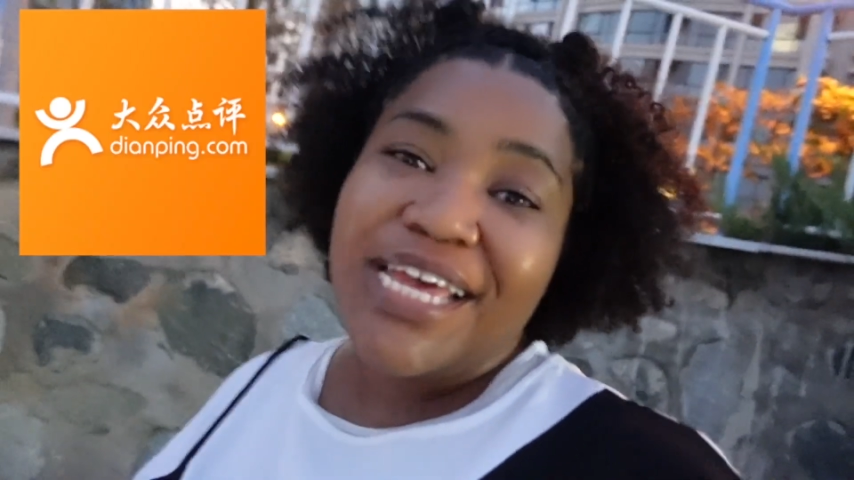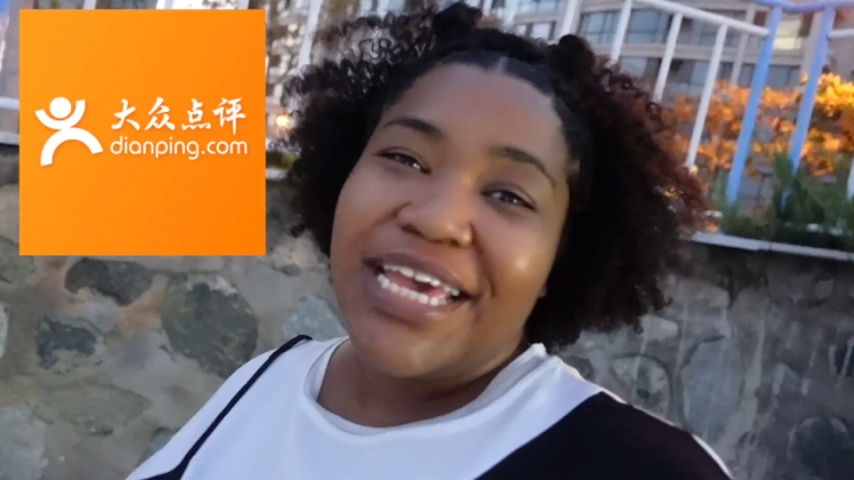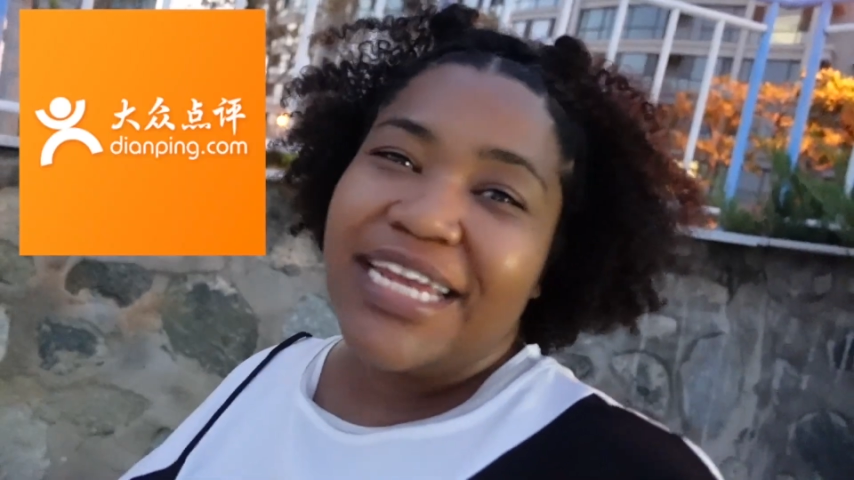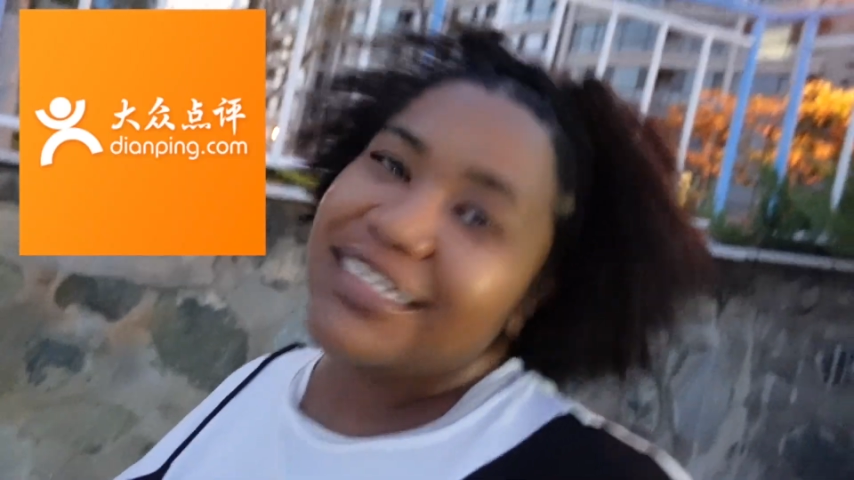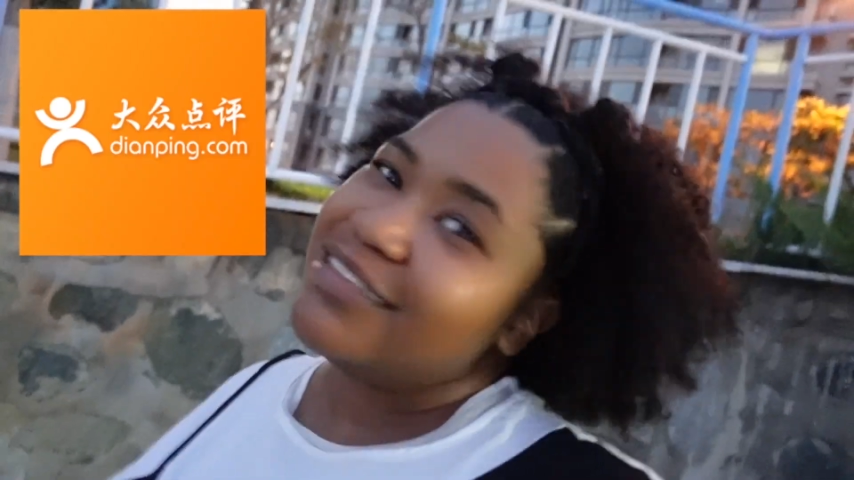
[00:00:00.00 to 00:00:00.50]

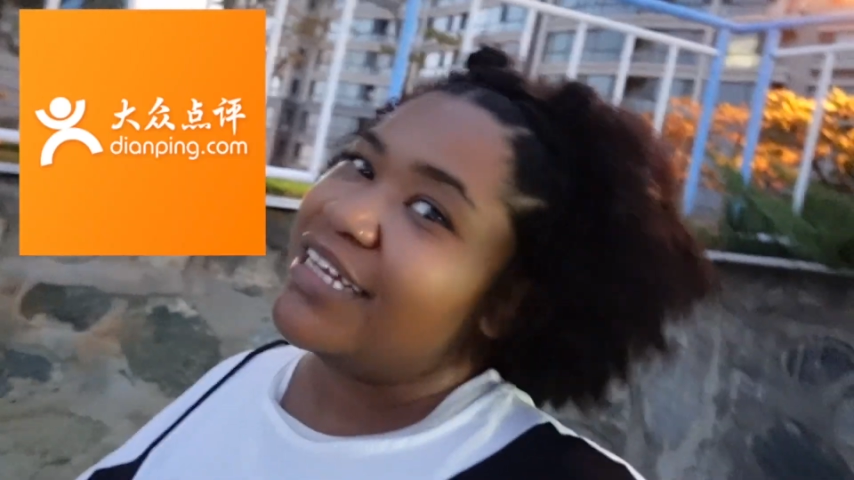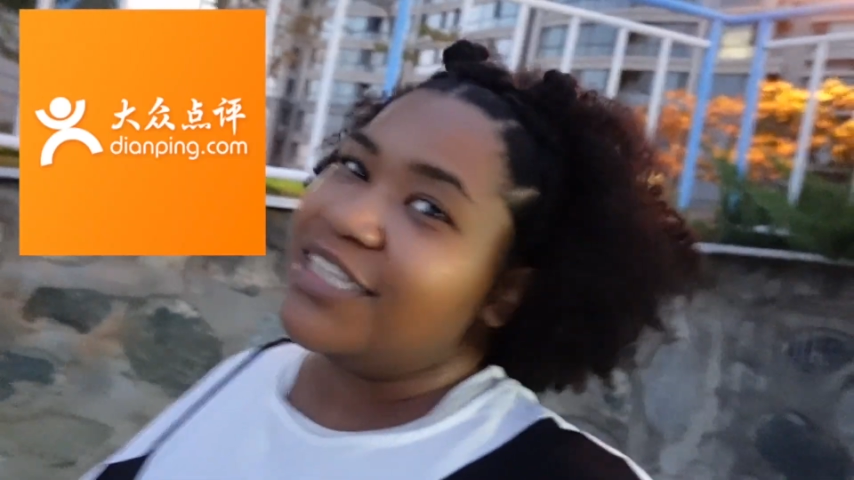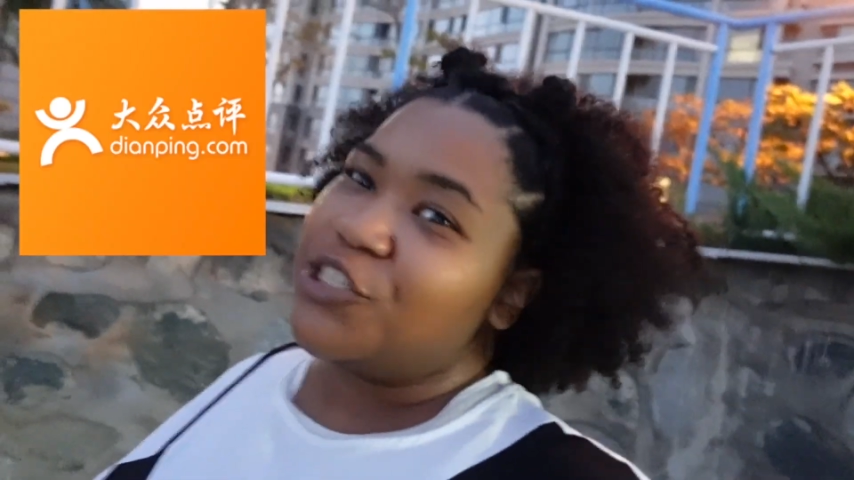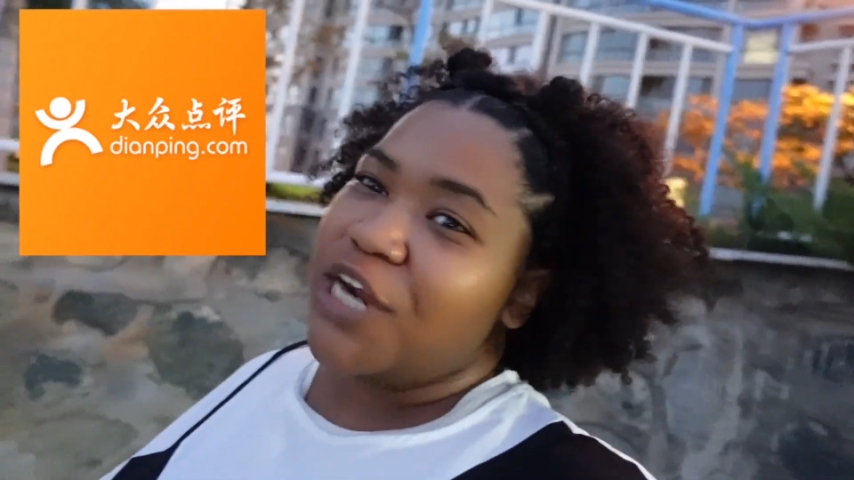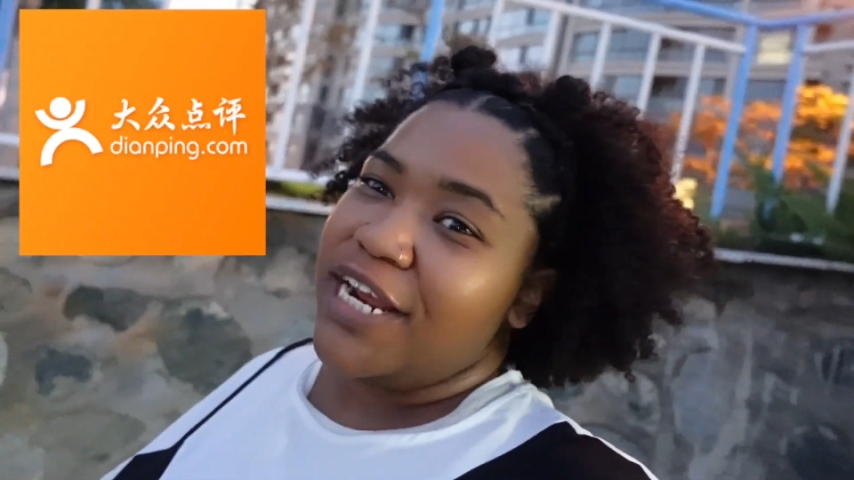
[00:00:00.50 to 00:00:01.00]
It is like the
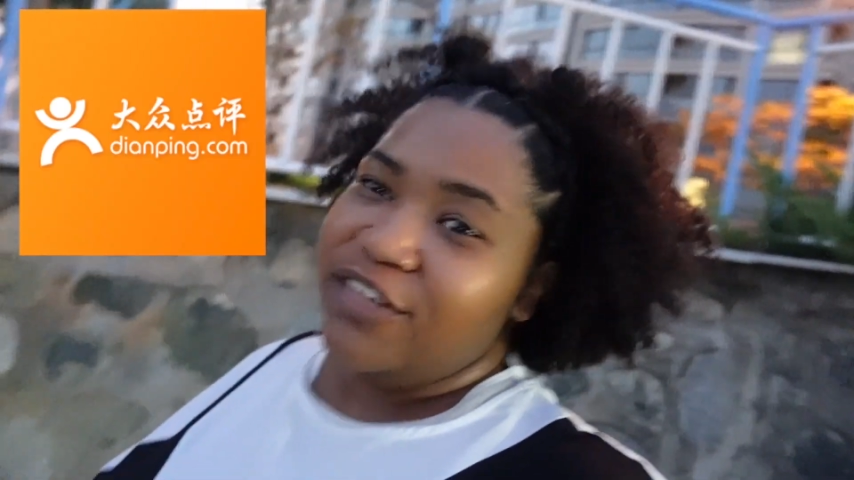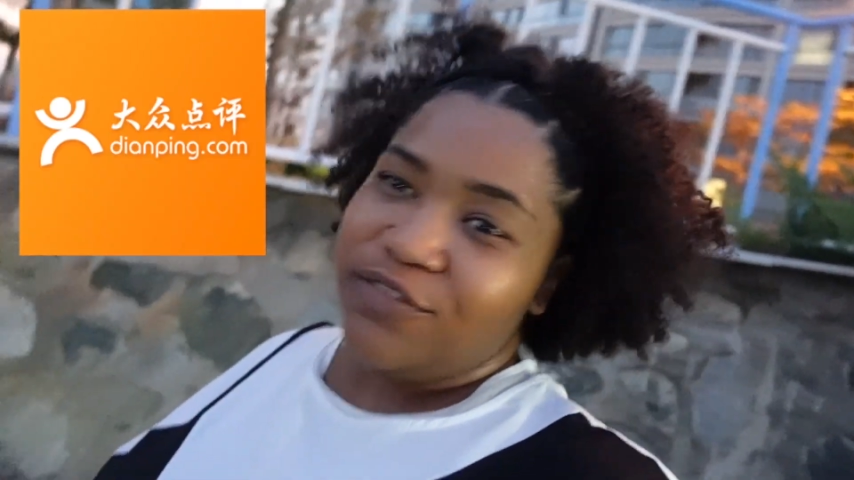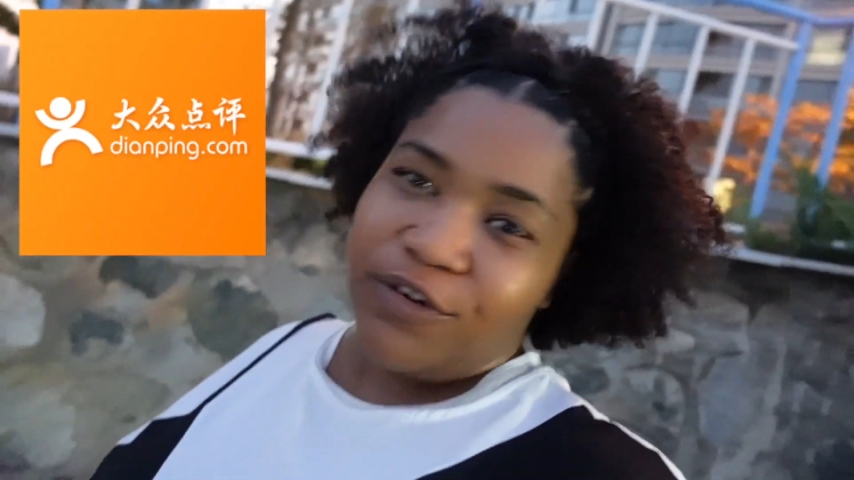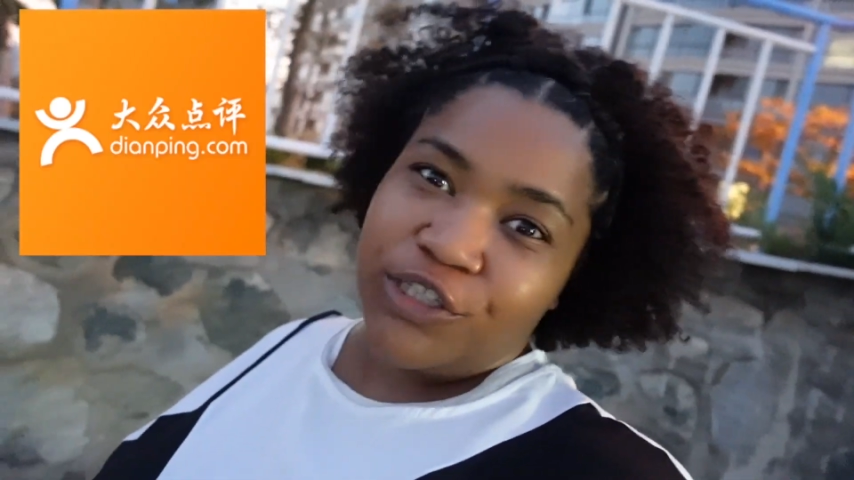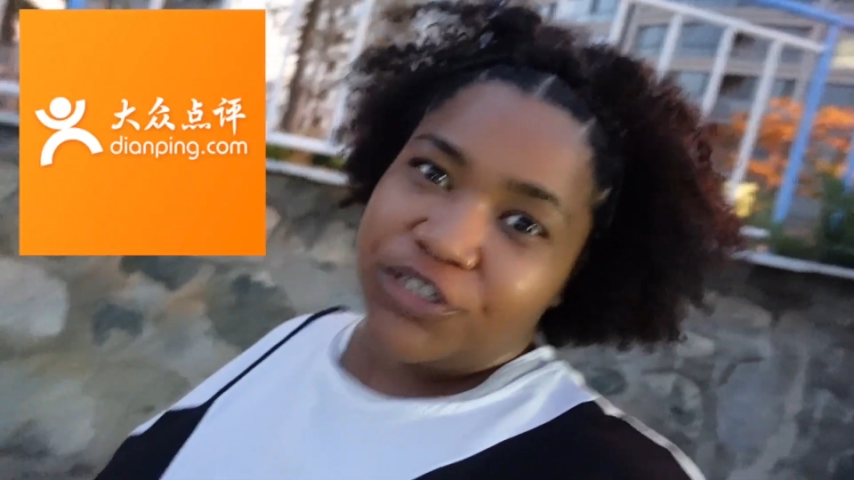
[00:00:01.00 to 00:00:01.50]
Chinese
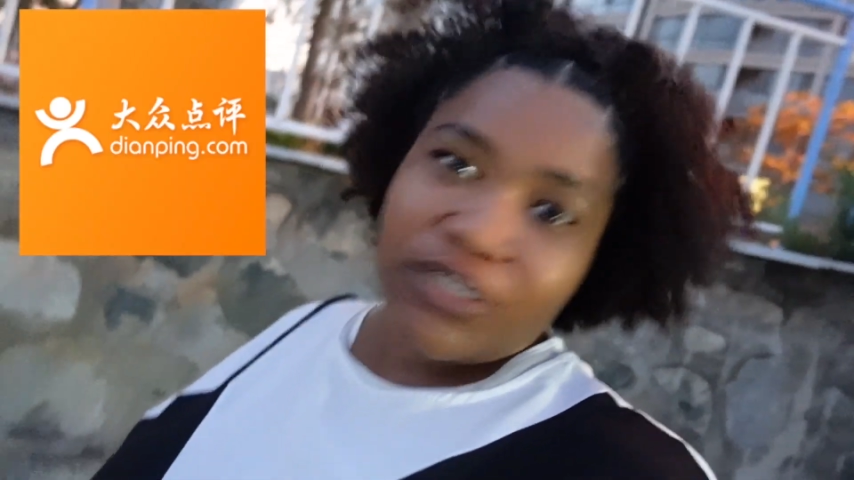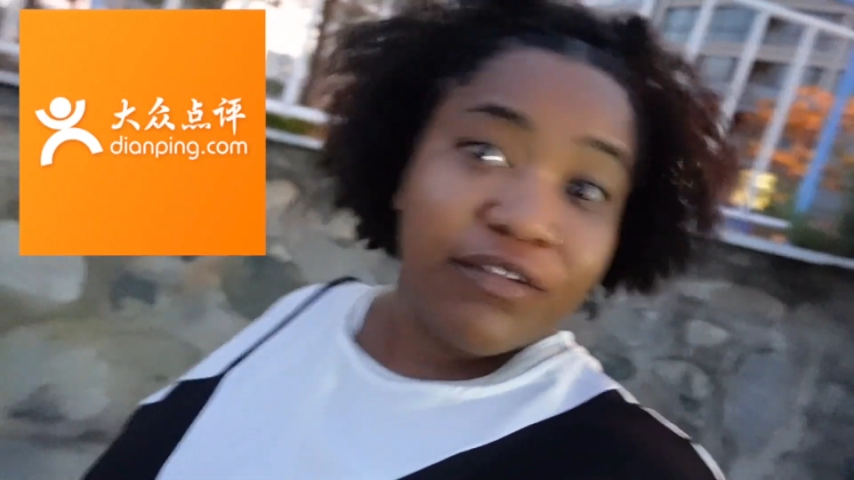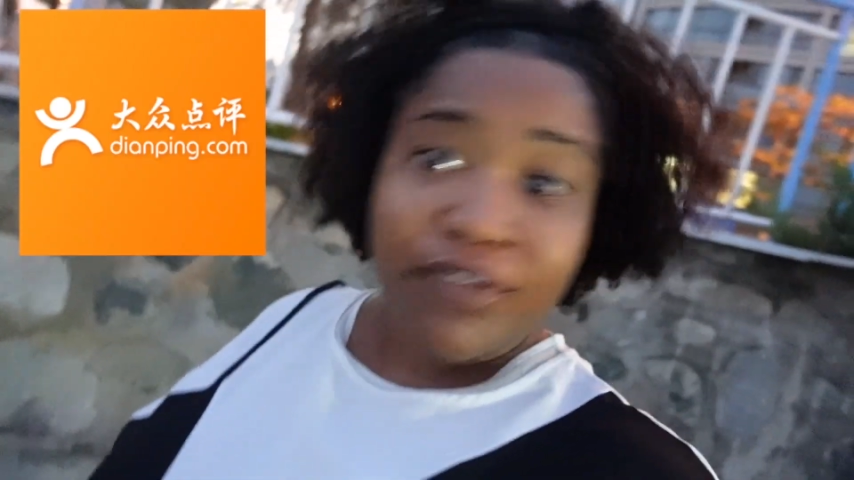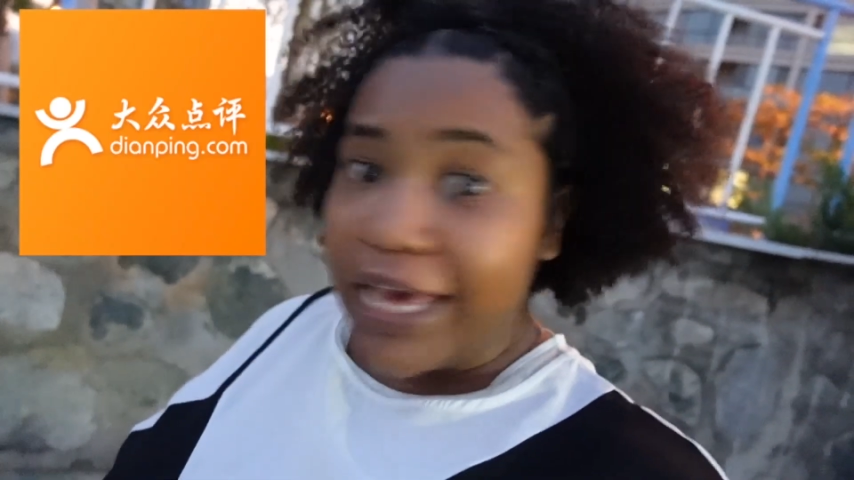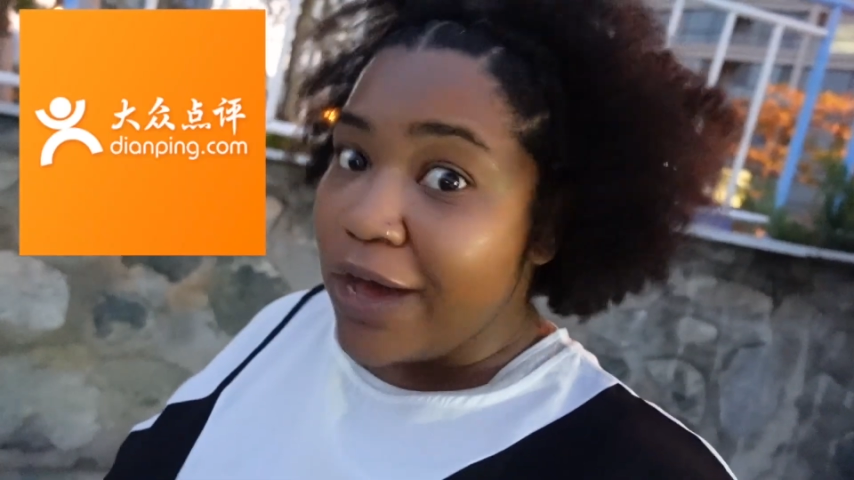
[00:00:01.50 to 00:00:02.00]
version
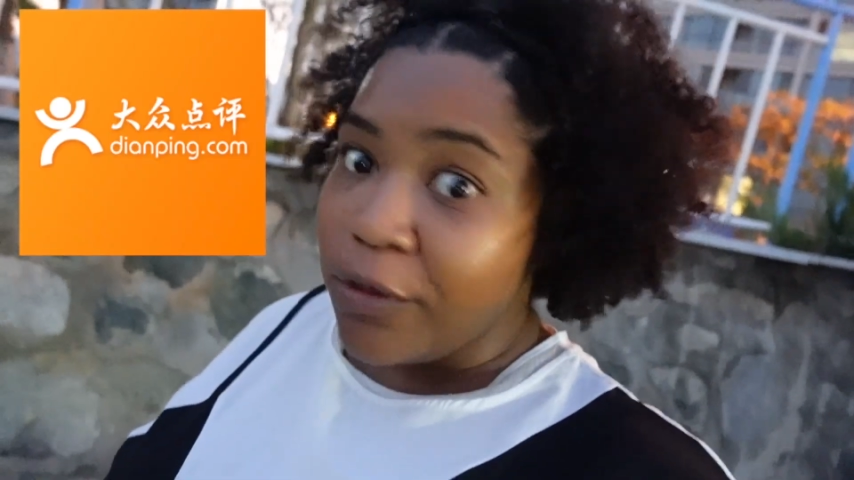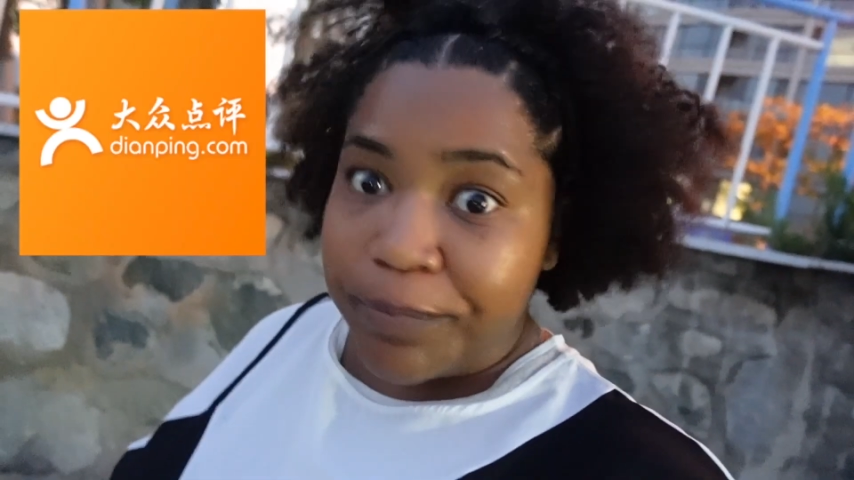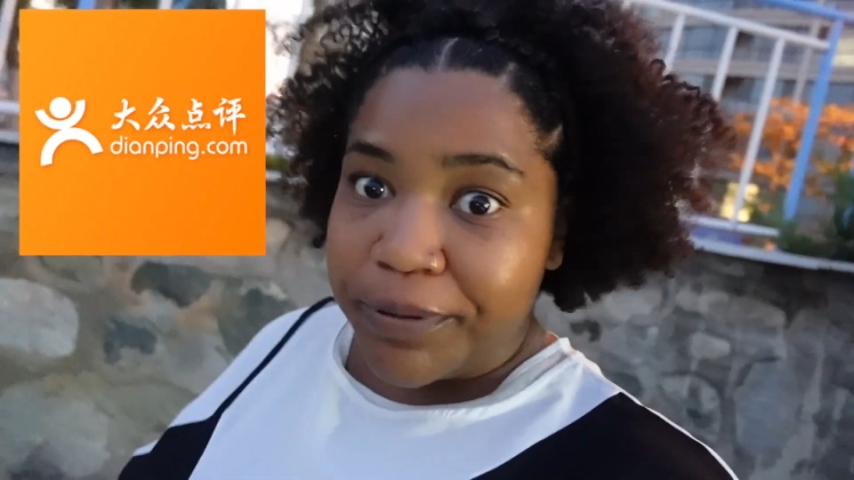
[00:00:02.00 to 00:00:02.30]
of Yelp,